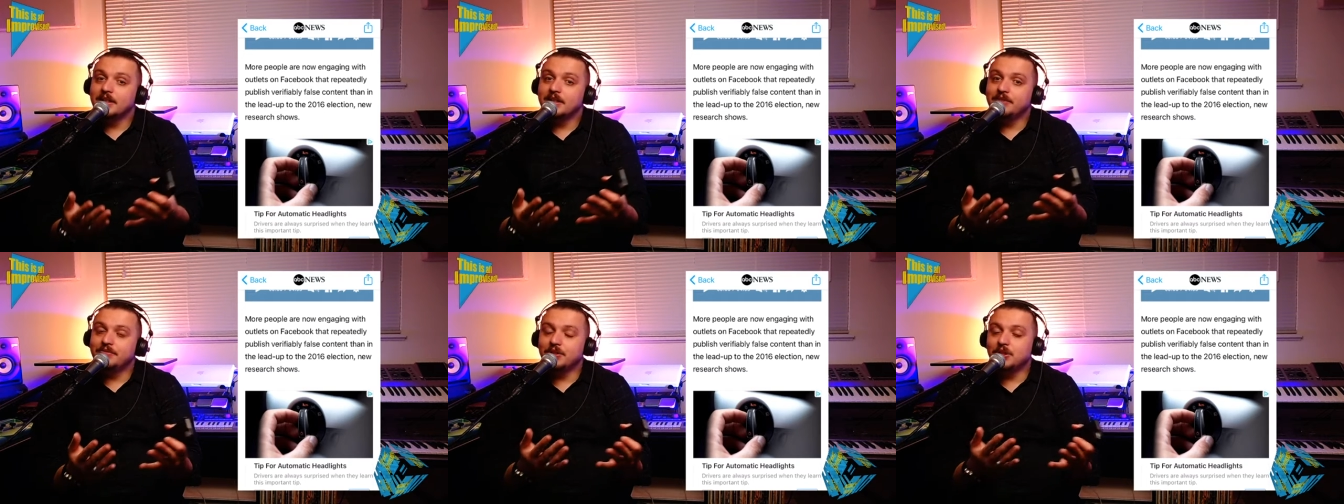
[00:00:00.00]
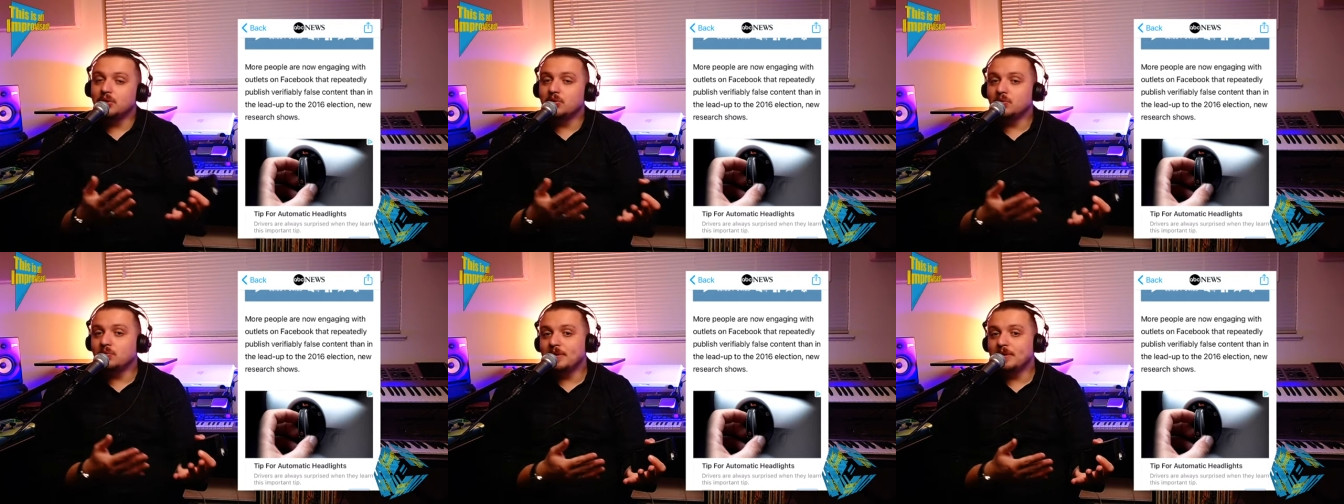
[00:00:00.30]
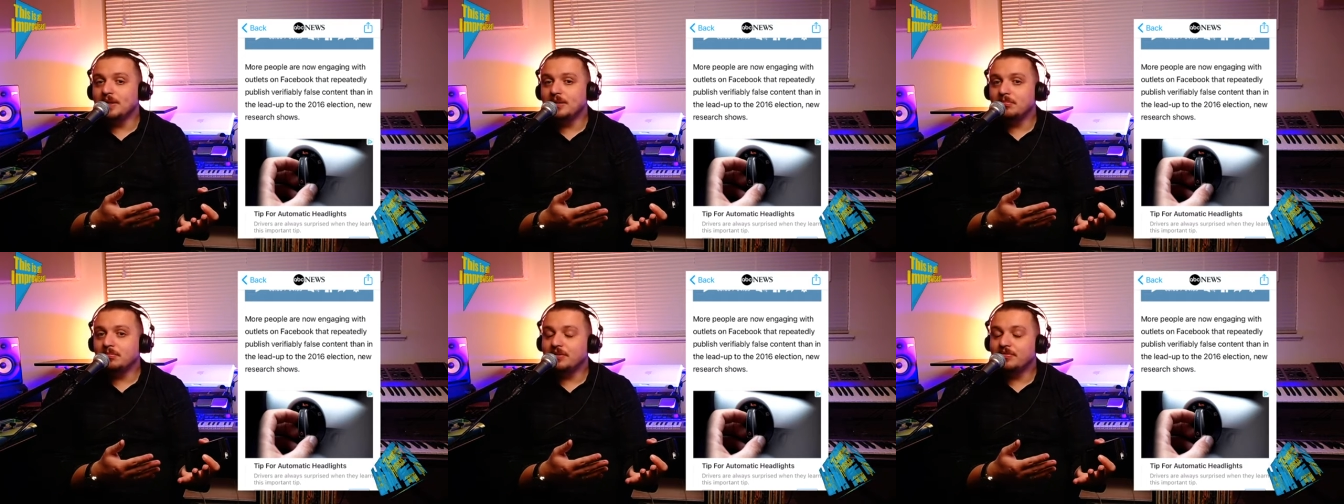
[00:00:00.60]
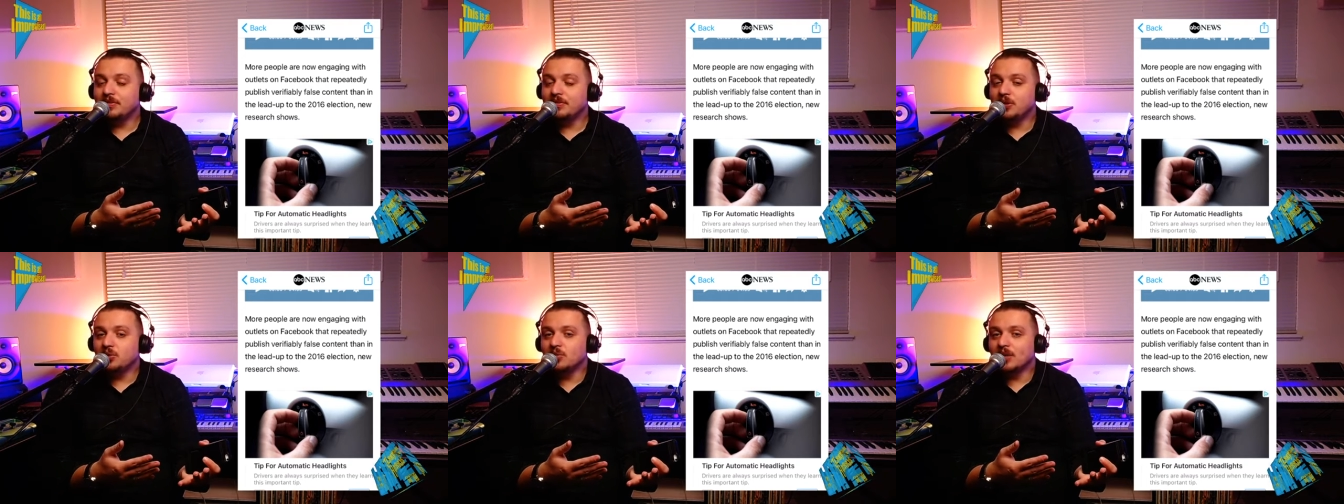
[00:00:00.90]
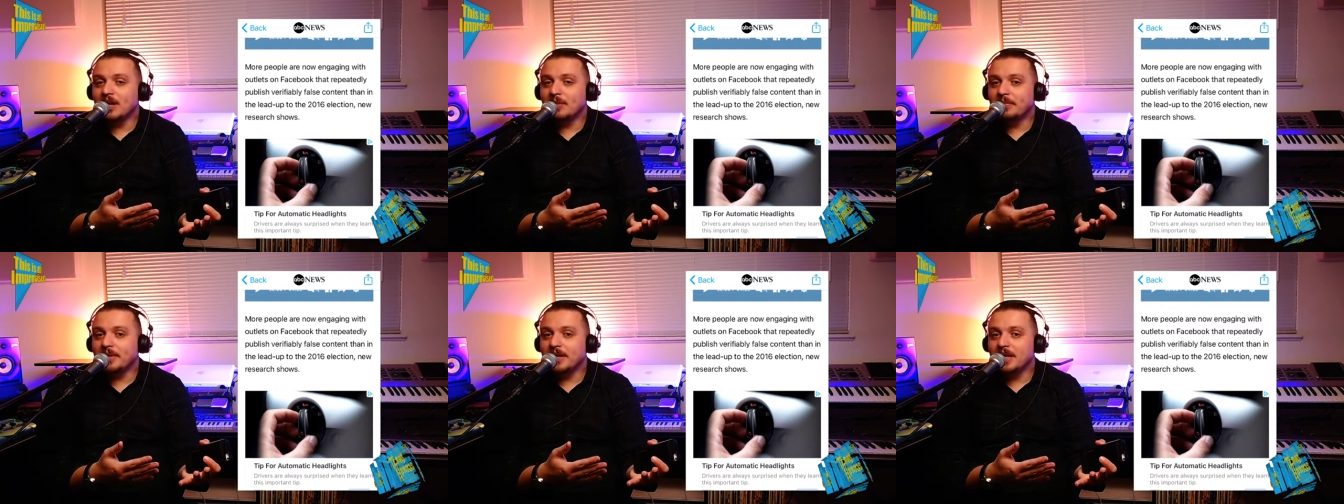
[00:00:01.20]
If you
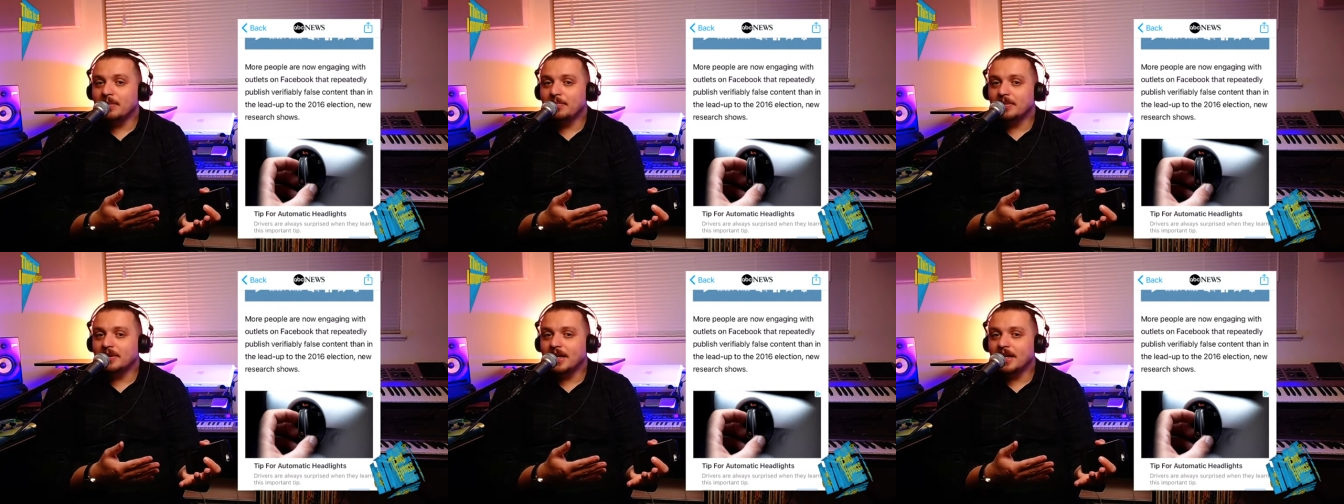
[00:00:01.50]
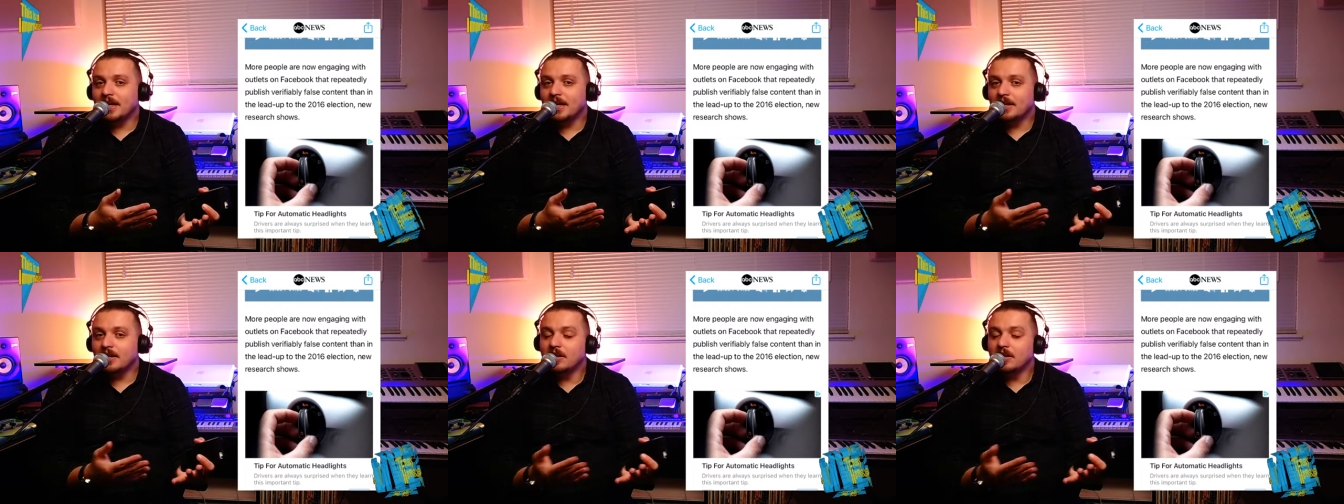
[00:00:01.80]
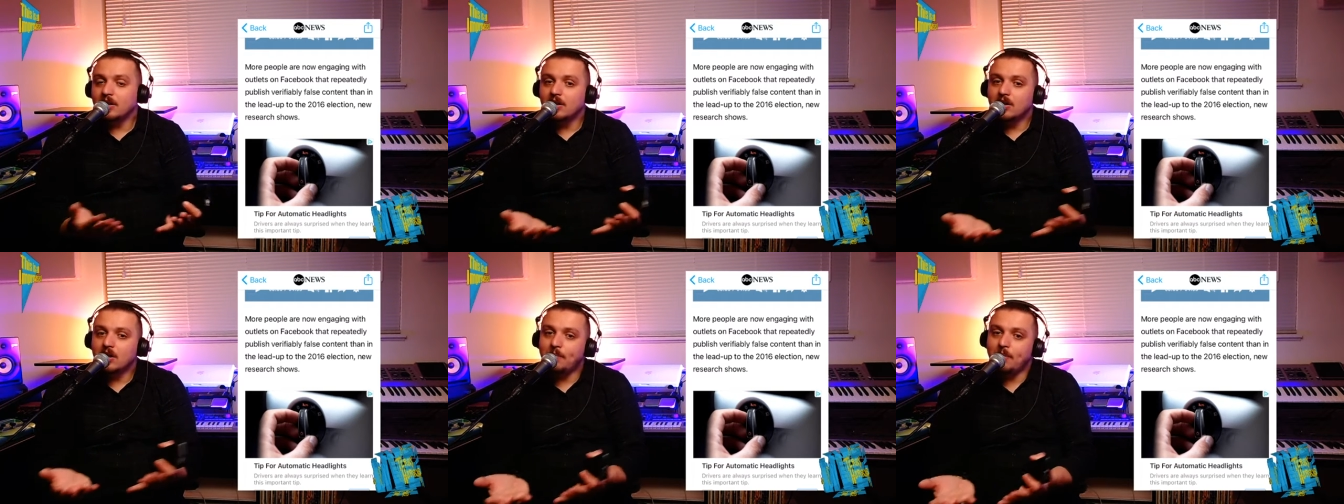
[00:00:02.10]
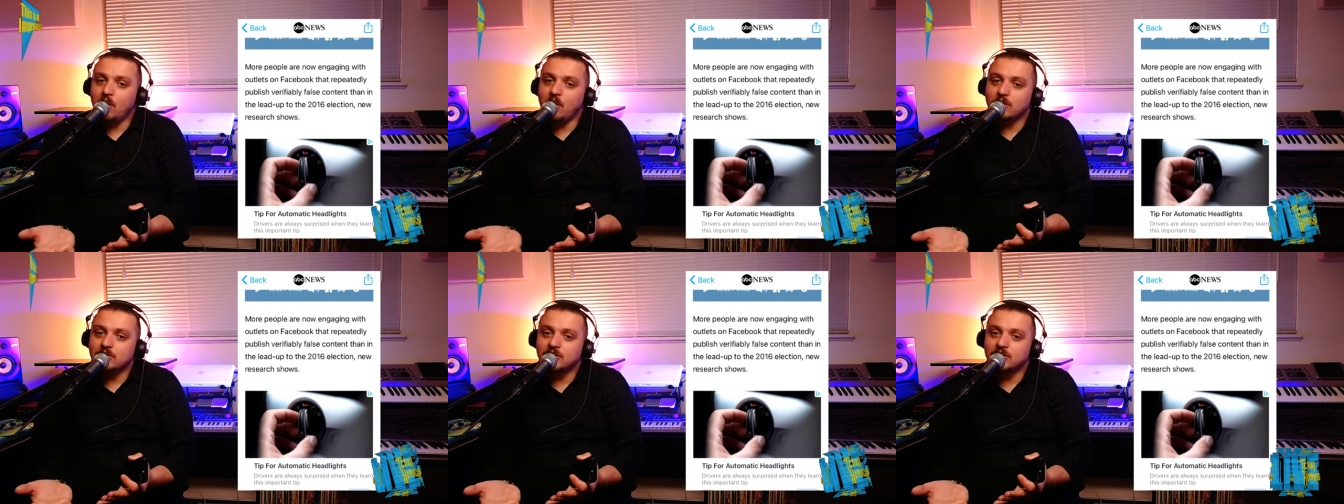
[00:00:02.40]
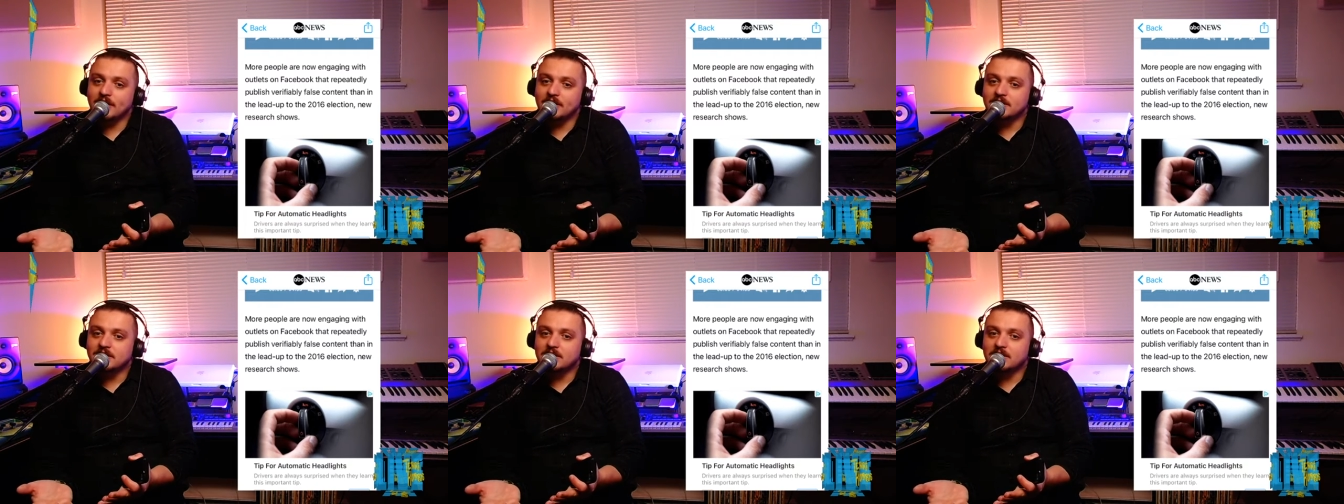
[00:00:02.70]
do get manipulated,
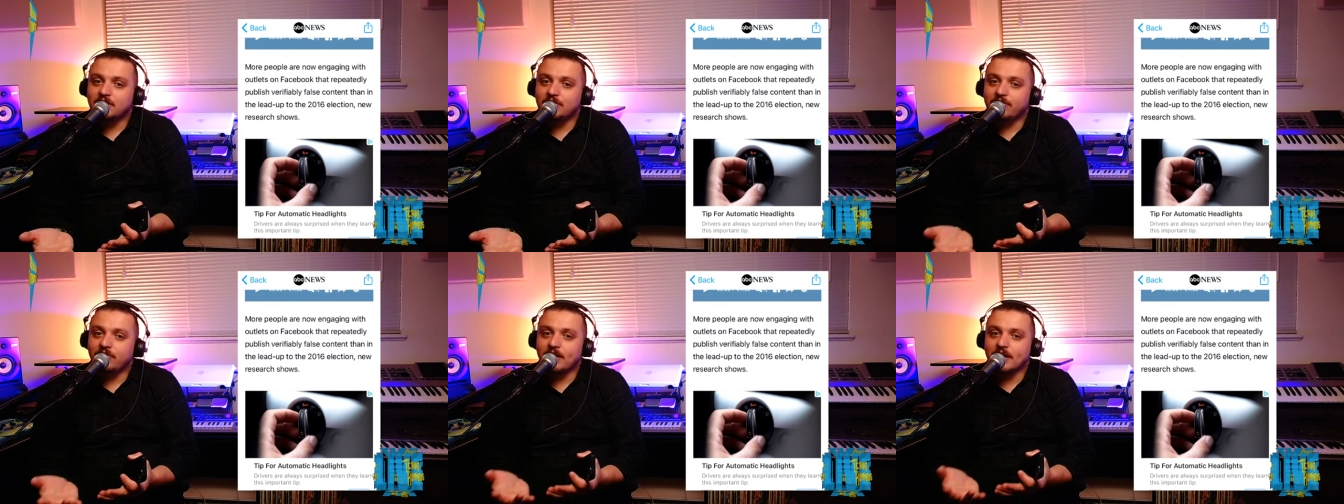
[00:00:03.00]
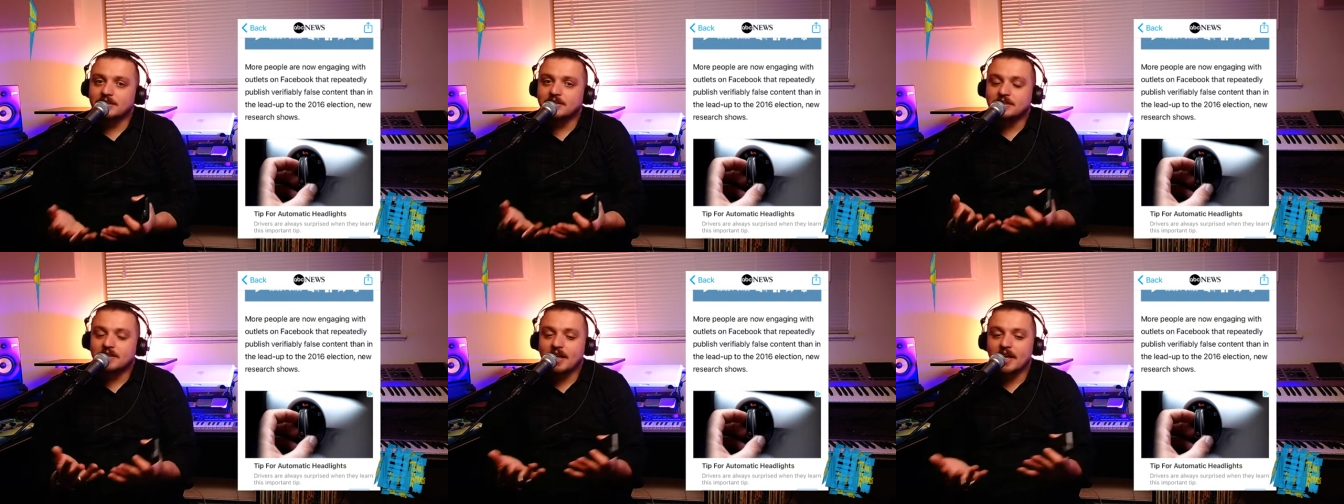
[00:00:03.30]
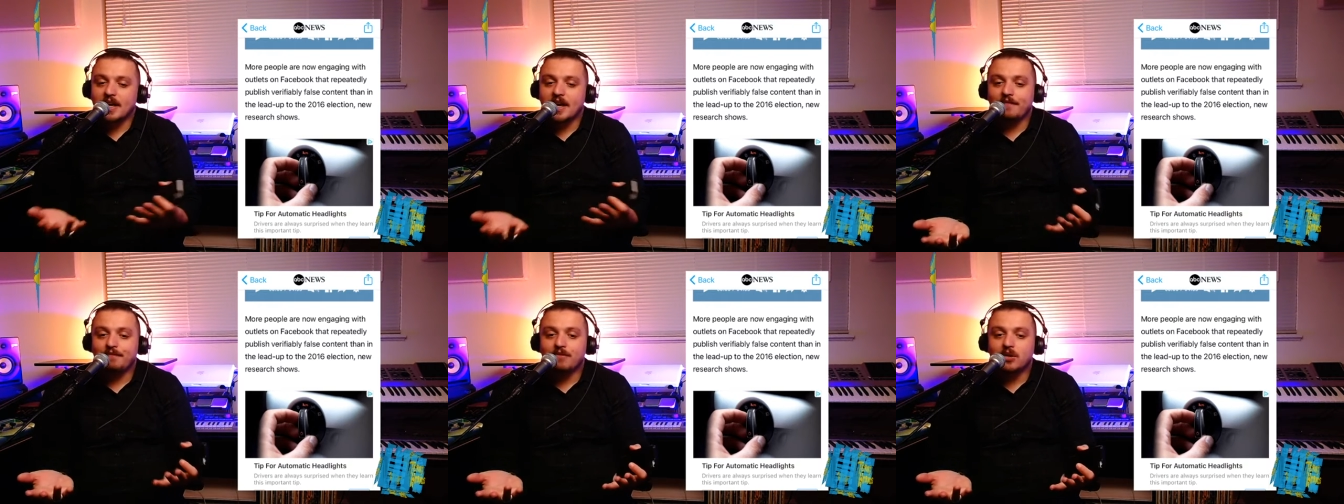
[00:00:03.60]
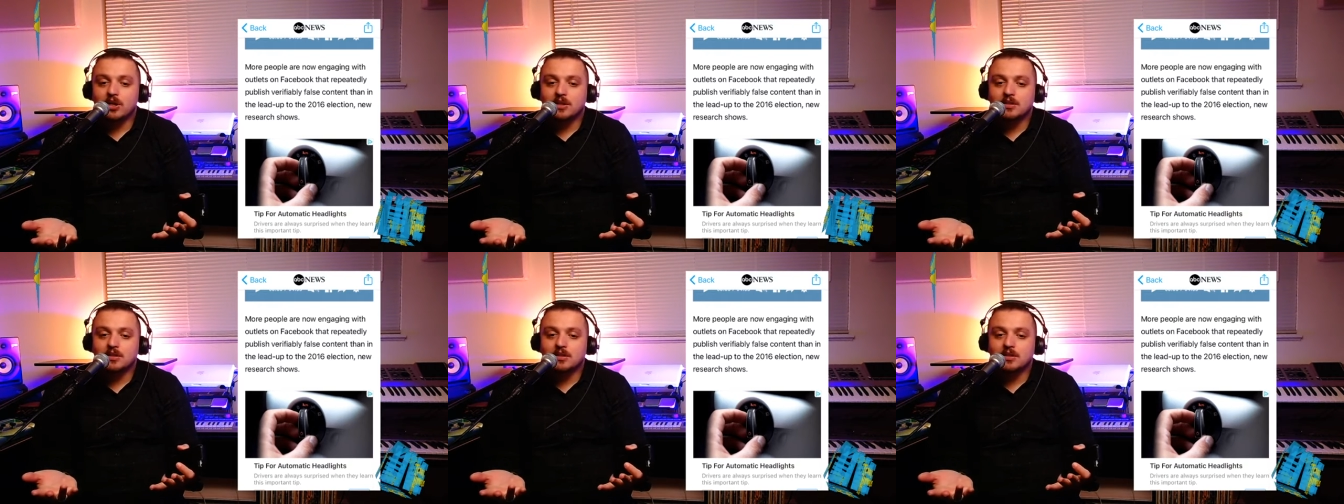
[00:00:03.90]
apologize to your friends. Say, hey, I